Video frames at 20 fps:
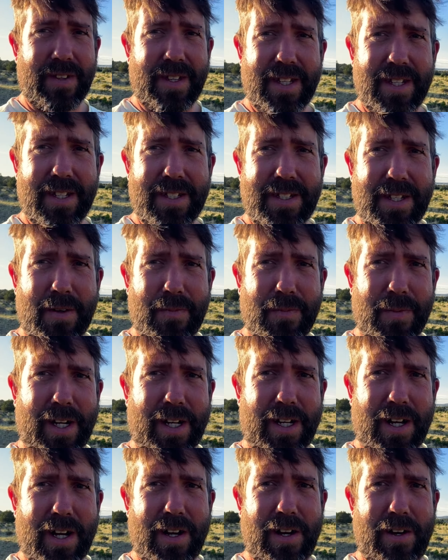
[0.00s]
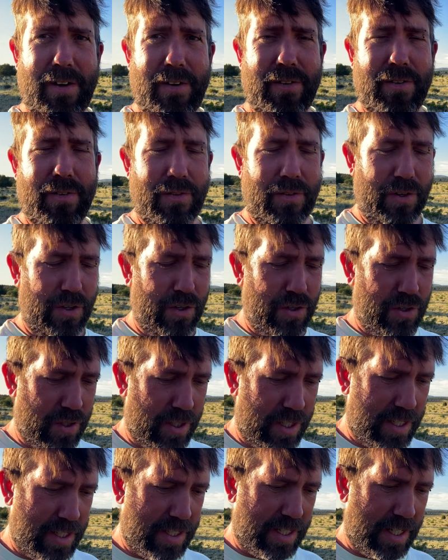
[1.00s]
Something I
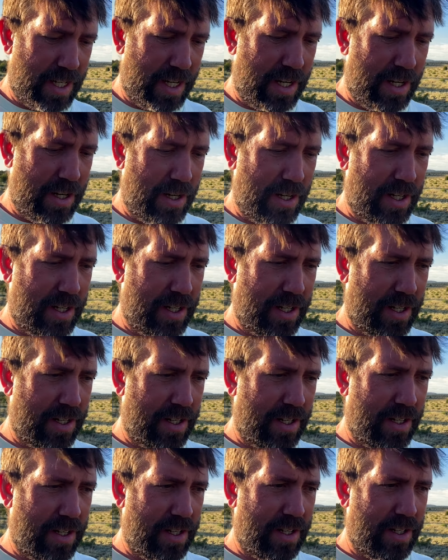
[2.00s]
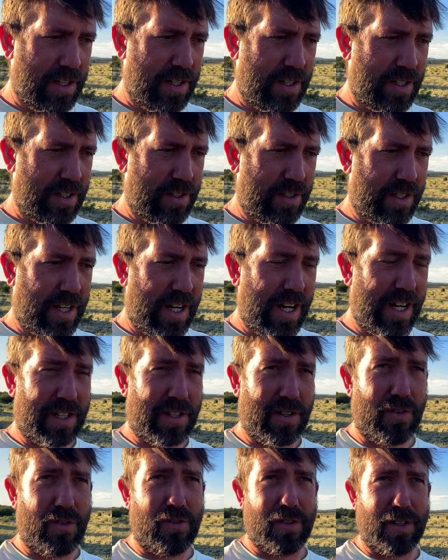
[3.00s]
usually see get
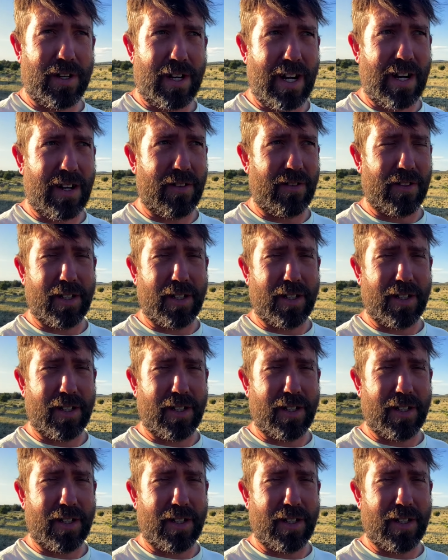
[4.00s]
torn down all